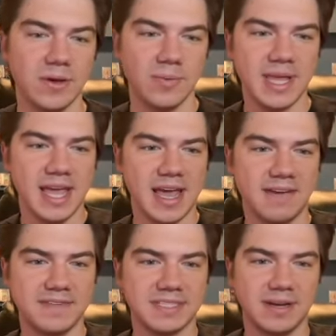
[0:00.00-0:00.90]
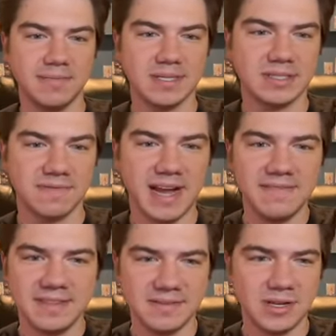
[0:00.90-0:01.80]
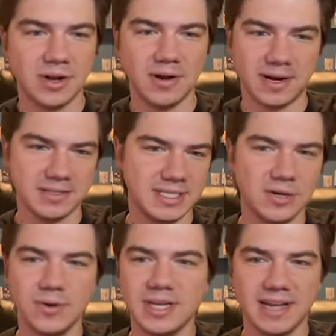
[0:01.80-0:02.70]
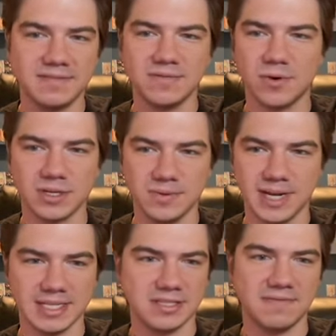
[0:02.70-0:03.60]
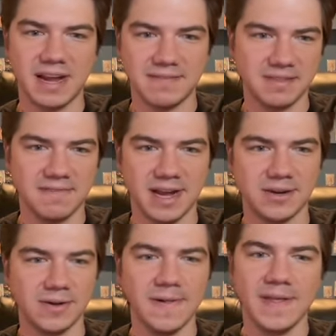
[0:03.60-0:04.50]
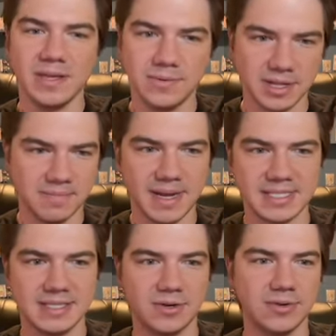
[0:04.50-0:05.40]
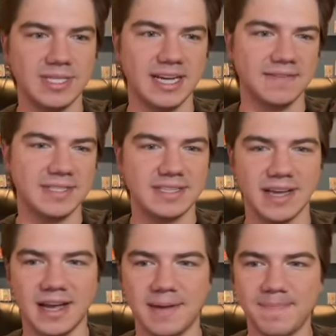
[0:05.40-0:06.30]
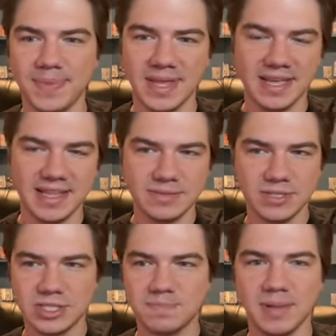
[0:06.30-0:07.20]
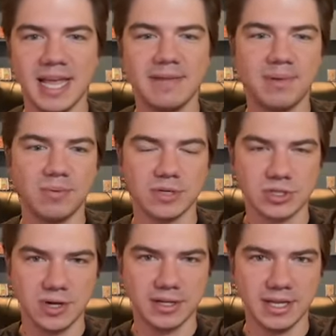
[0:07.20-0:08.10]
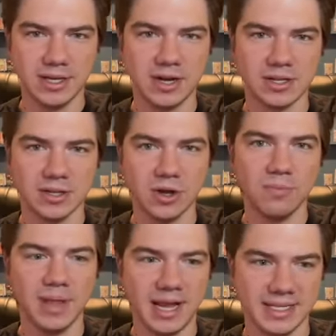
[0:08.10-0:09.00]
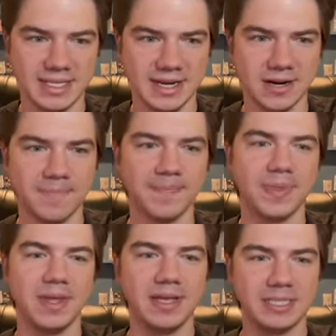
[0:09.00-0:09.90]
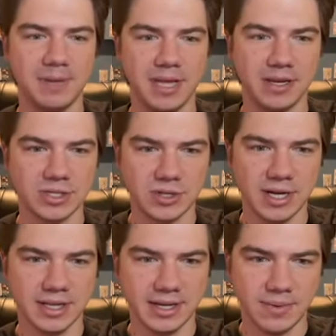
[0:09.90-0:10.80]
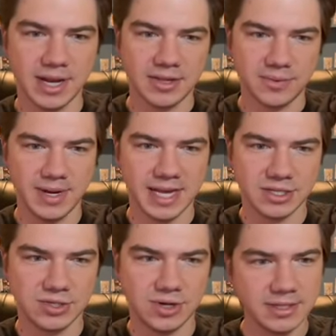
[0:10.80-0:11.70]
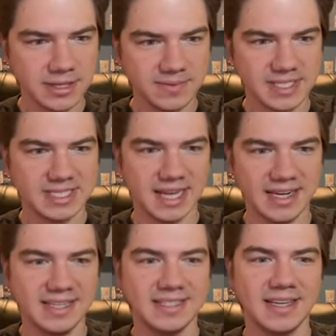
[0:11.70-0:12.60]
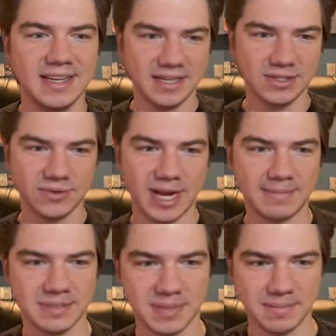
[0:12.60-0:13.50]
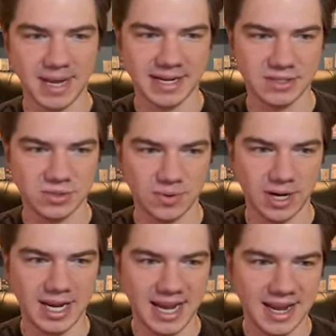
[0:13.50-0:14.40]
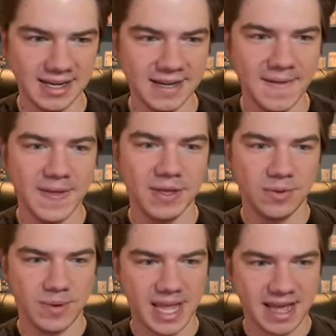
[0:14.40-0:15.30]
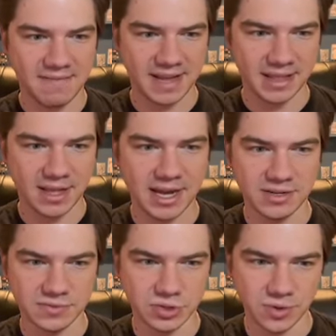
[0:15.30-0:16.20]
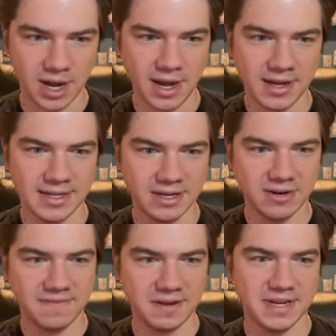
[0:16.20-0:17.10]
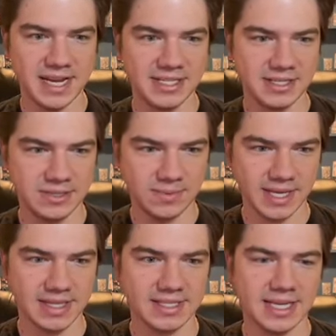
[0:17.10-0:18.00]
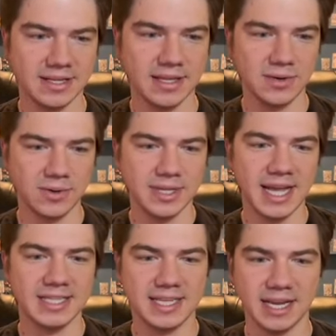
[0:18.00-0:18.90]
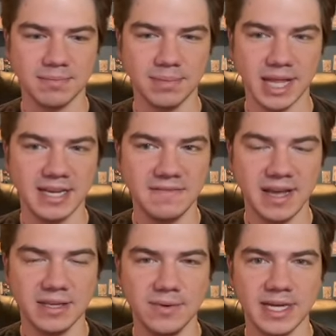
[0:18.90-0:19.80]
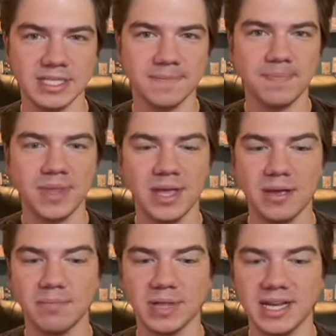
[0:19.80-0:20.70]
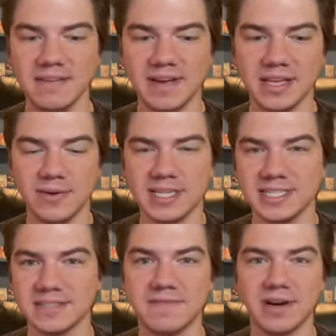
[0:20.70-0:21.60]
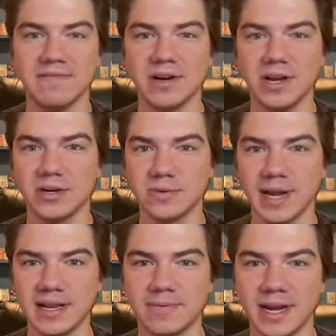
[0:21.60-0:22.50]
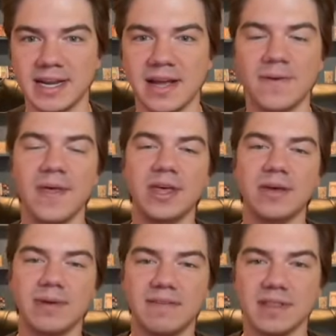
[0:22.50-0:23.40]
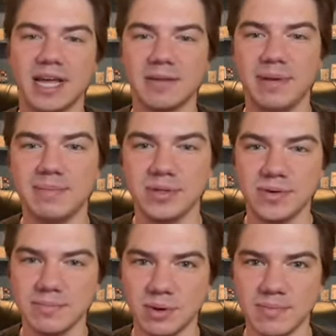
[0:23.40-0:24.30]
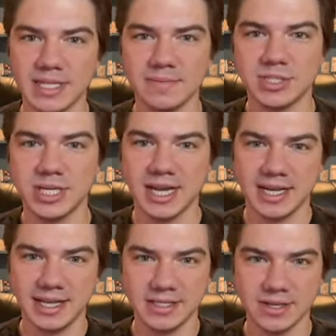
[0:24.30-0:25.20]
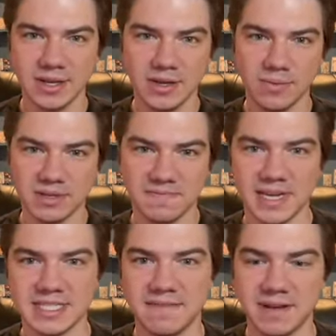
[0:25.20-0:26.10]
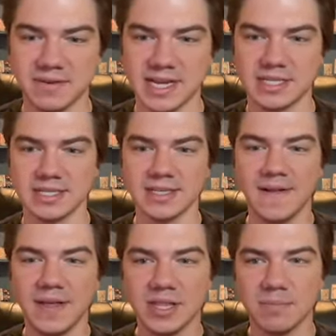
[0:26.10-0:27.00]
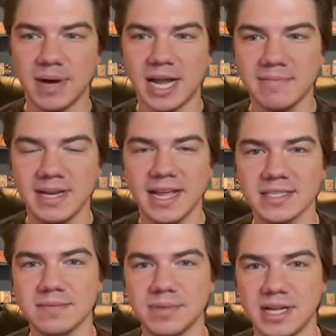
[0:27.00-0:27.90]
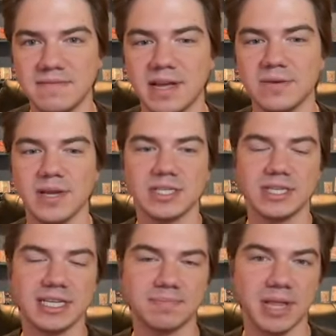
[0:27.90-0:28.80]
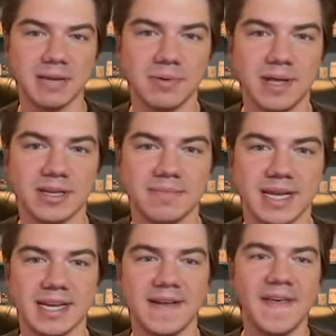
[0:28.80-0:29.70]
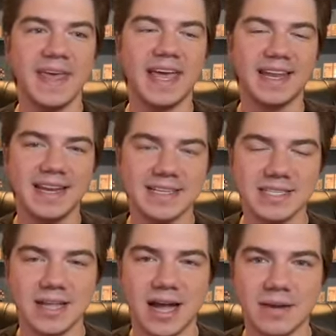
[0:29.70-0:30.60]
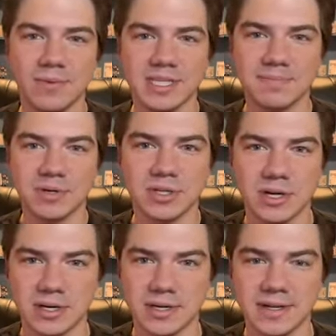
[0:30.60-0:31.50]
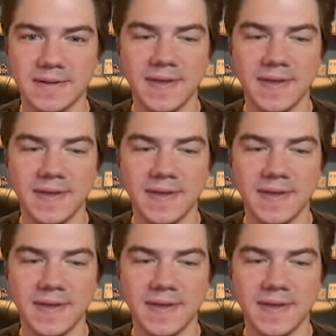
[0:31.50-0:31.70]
We have some surviving the, you know, our zero diffs. Of course, we got surviving the final, one of the best zero diffs. Um, this one's just blank, but we're struggling on low blocks here. Speaking of struggling, we got 3x struggling with studies to grab something back into our hand. We have a lot of draw in our foundations with settling old debts and blood evaluation. Blood evaluation is very, very underrated right now. We have a lot of people doing momentum shenanigans with face-up foundations. The bottom enhance on blood evaluation is playable while committed, and it is not once per turn.